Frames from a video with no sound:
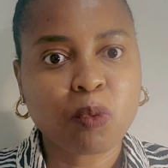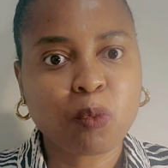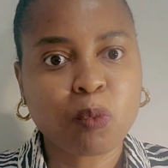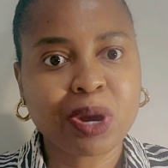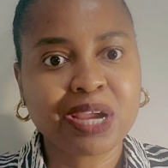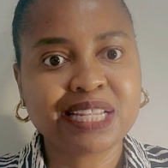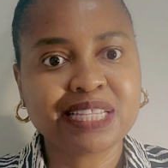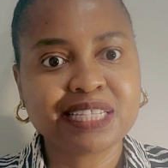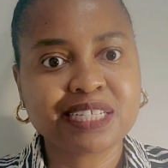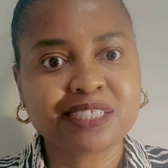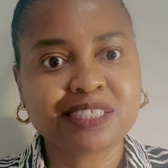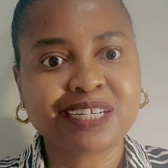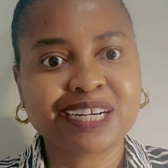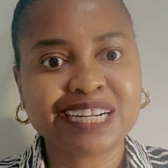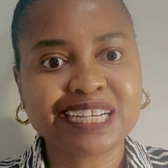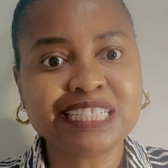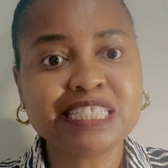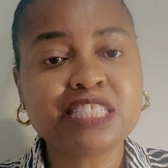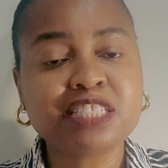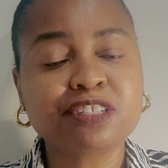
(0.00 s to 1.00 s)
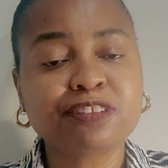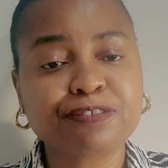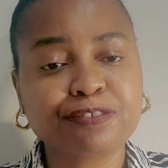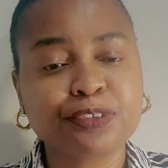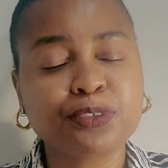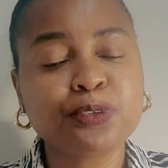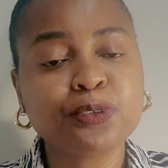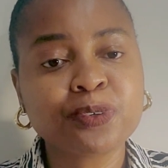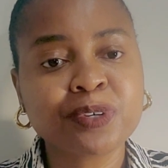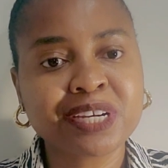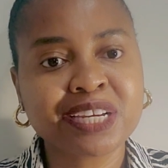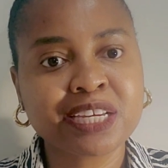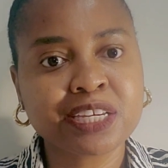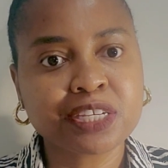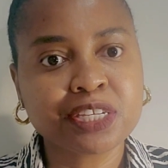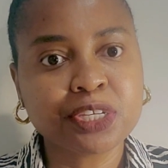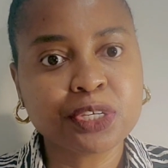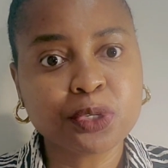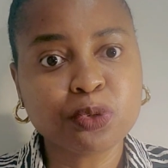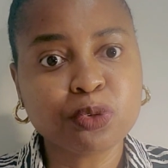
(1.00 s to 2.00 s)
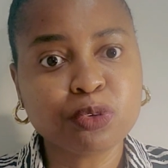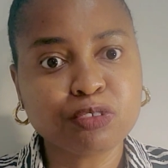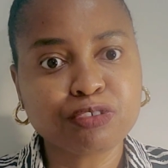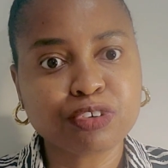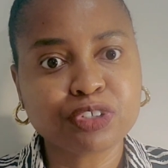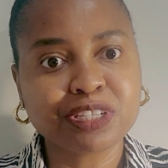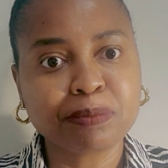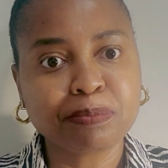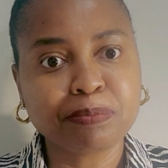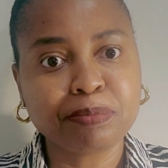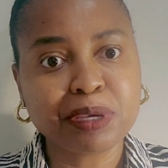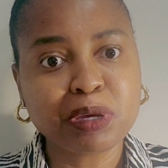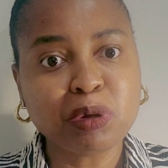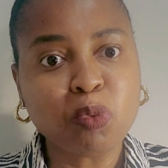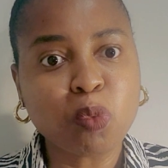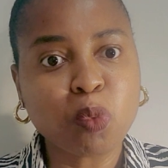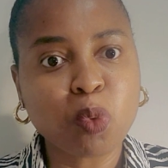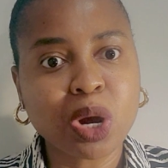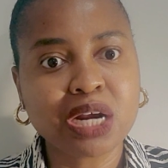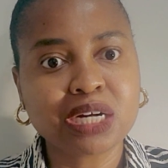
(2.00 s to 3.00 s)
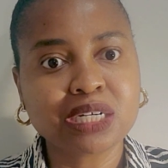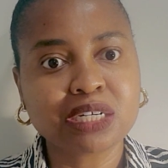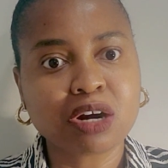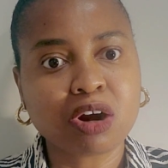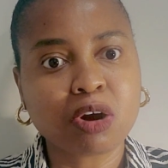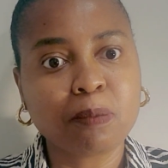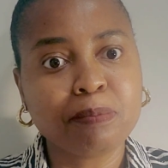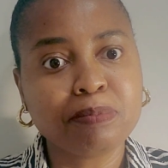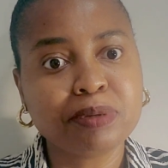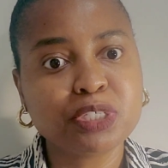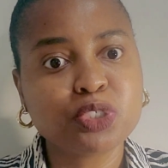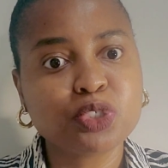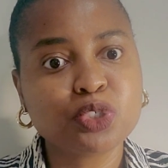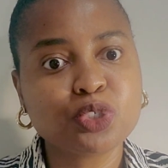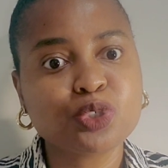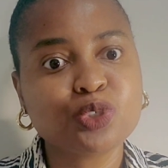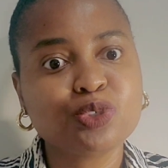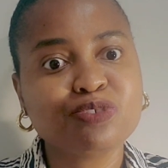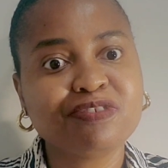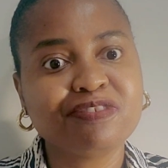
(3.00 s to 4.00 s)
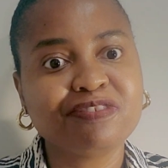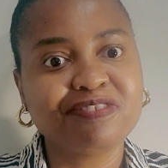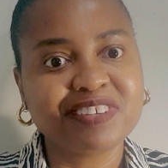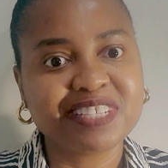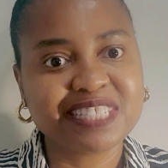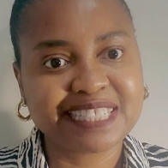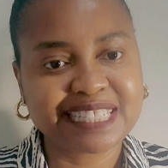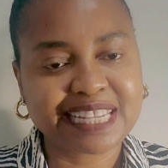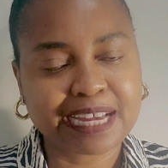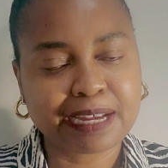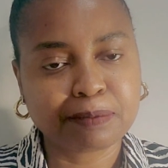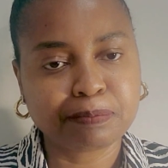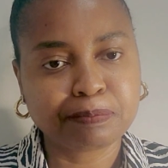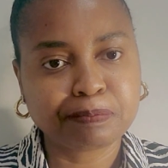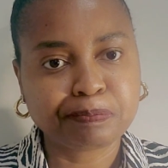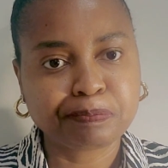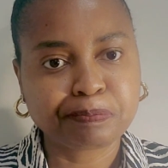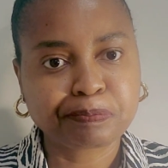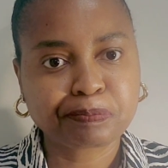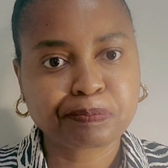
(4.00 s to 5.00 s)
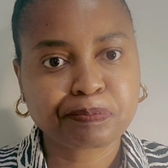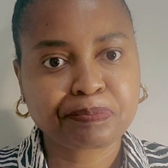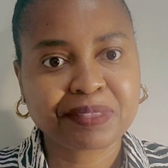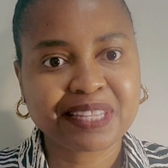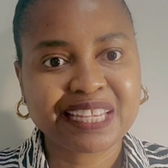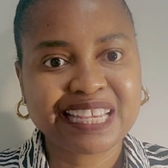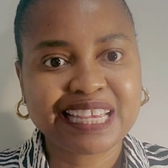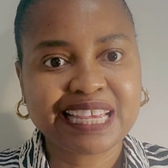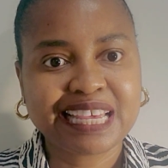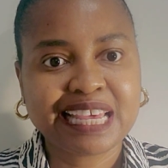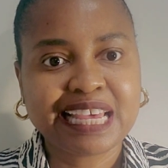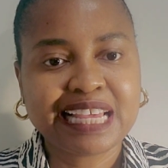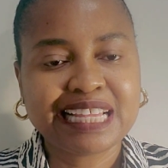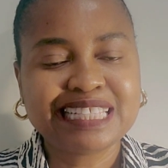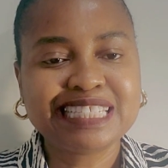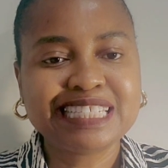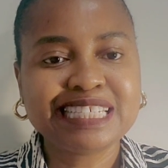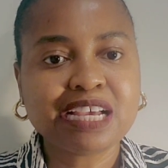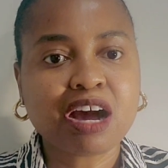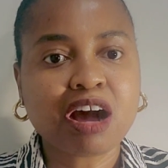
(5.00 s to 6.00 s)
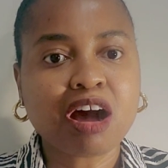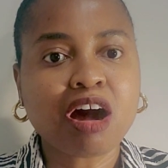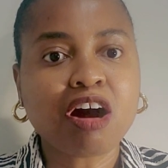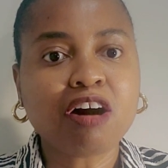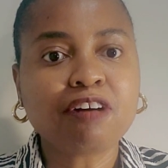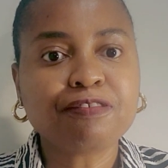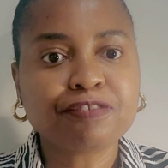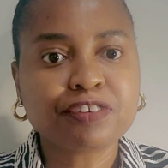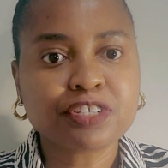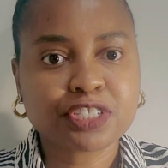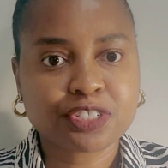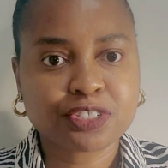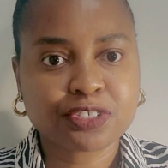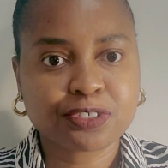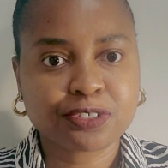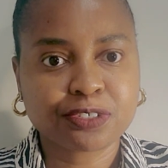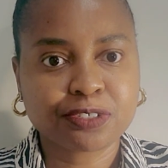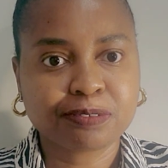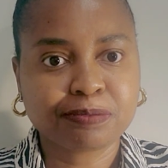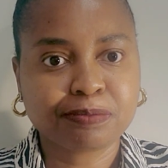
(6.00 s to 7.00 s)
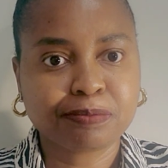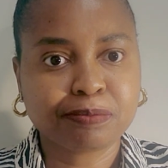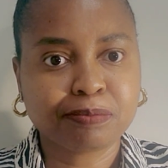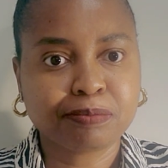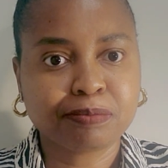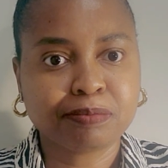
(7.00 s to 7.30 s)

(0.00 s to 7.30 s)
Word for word: when they are interviewing you for the B1 or B2 visa. The officer